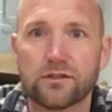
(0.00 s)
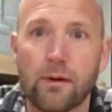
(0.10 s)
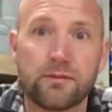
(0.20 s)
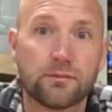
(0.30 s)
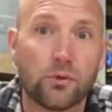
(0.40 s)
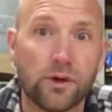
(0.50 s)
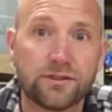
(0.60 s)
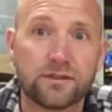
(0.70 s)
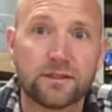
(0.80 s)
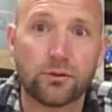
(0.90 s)
or maybe some
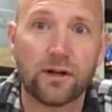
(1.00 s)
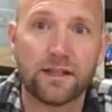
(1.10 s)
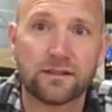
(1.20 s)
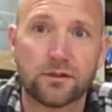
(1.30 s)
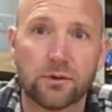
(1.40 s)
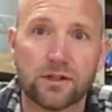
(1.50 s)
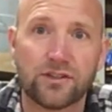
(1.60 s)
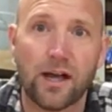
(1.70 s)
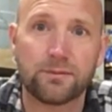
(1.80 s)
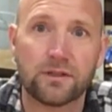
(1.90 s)
questions that were asked at the
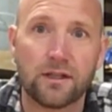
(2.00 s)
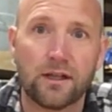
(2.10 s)
workshops.